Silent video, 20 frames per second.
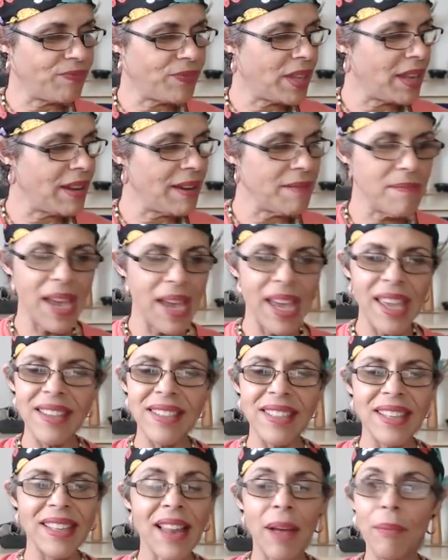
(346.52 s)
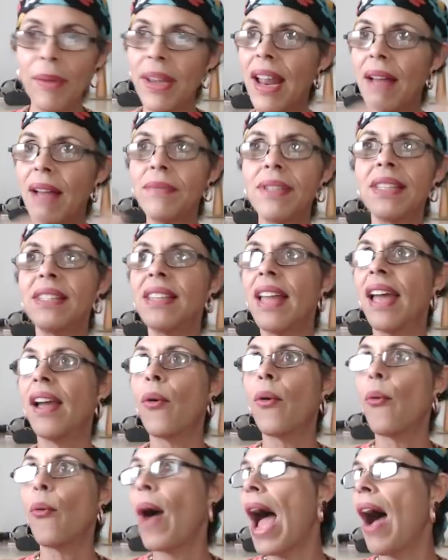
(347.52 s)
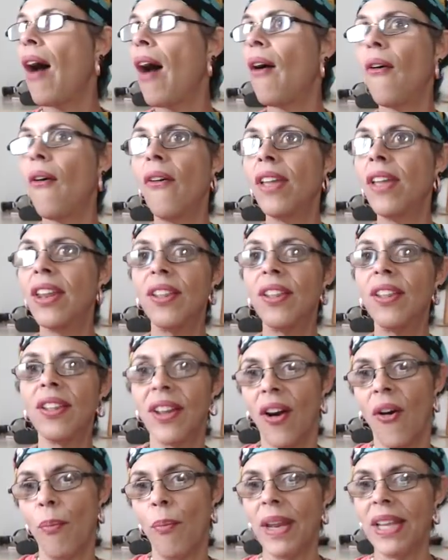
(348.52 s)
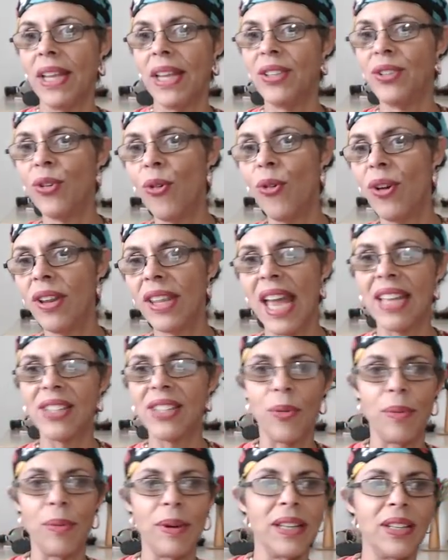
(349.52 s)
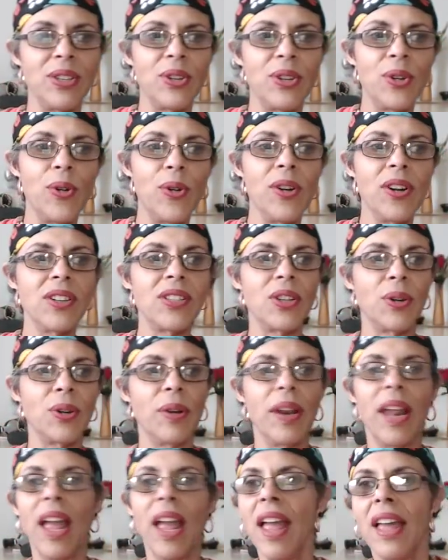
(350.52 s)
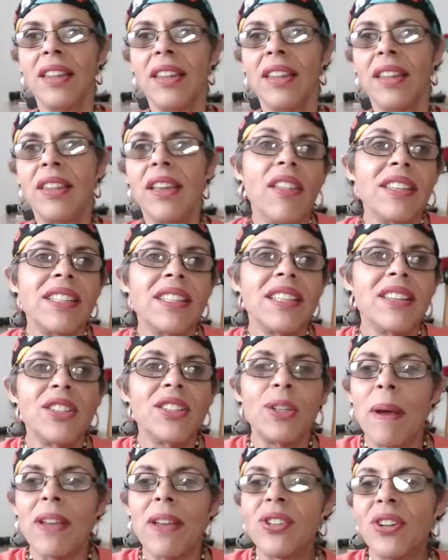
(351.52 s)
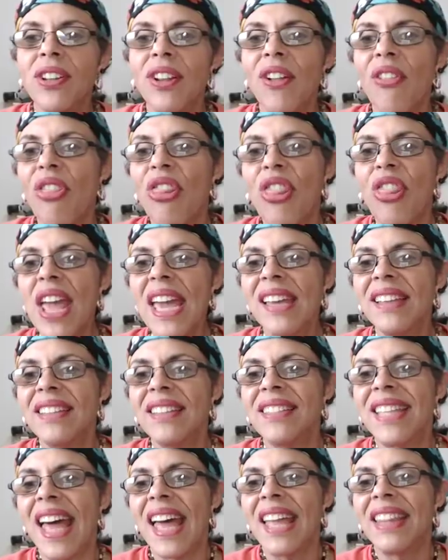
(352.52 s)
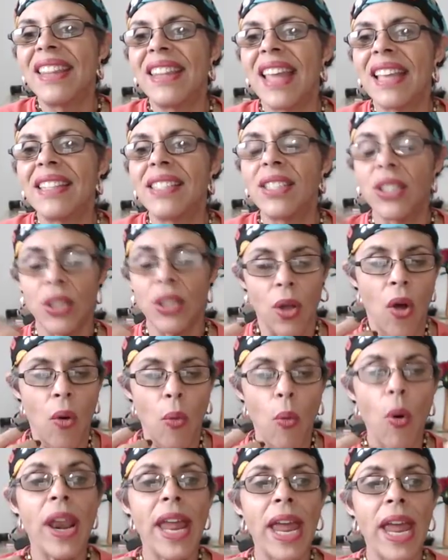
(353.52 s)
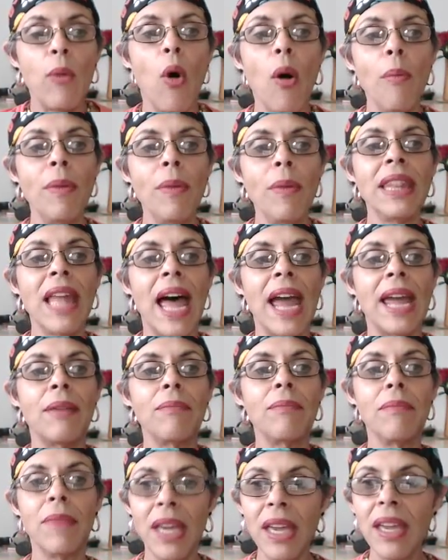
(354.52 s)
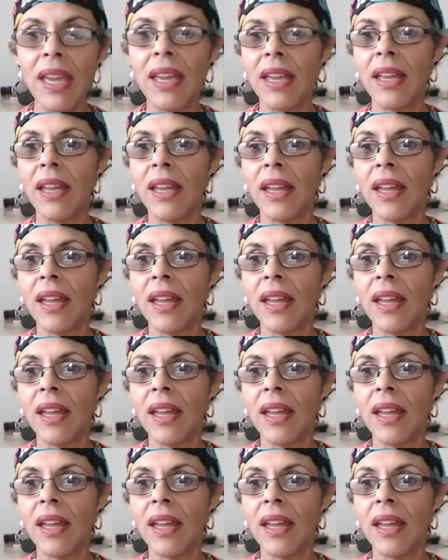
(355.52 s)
amazing, I mean, I'm just like, wow, you know, opening door, guys opening doors, doing all these little special little things that's what a woman like me,